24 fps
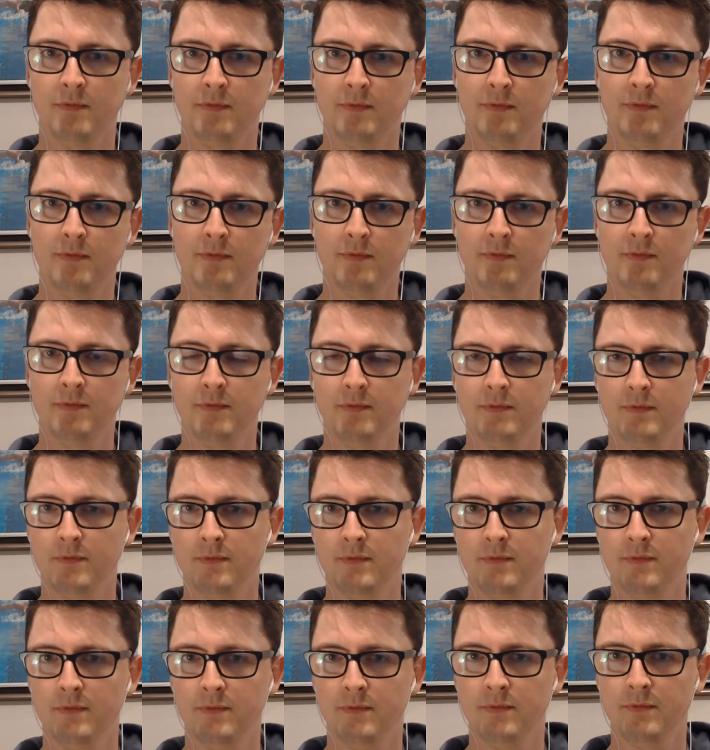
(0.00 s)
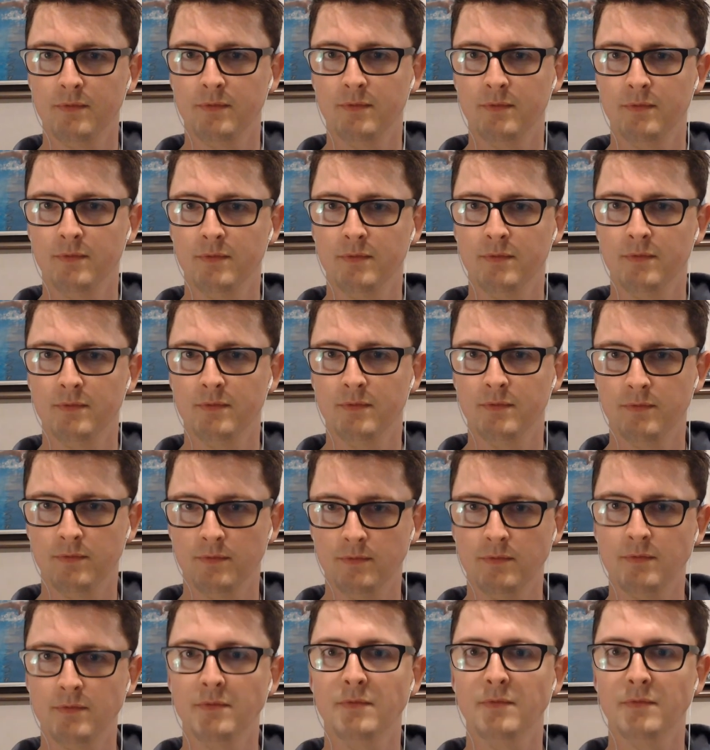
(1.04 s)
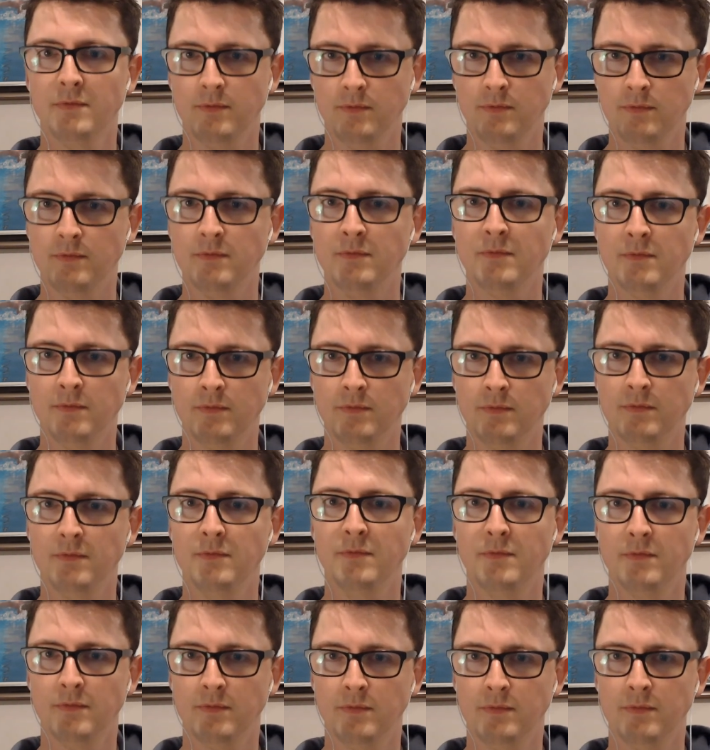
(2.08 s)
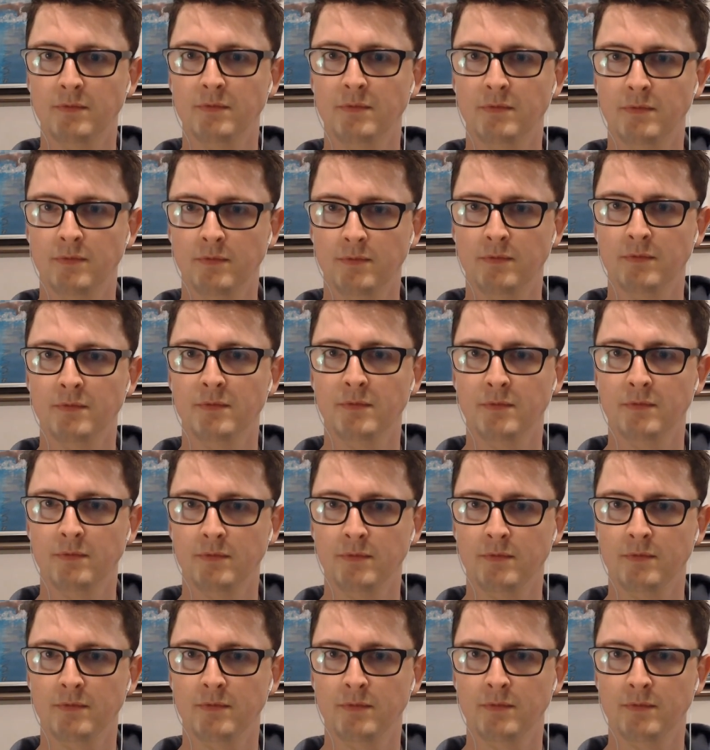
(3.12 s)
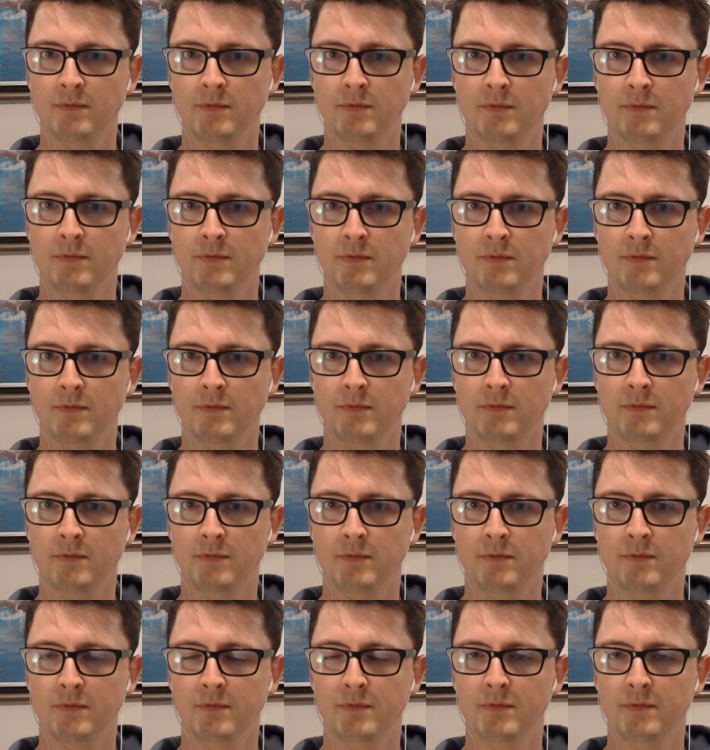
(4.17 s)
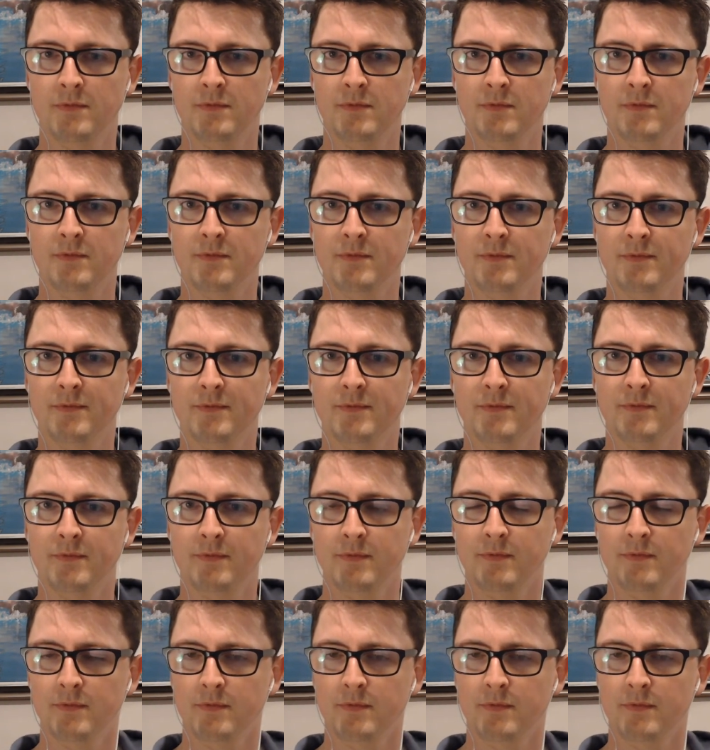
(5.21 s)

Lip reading: This person isn't speaking.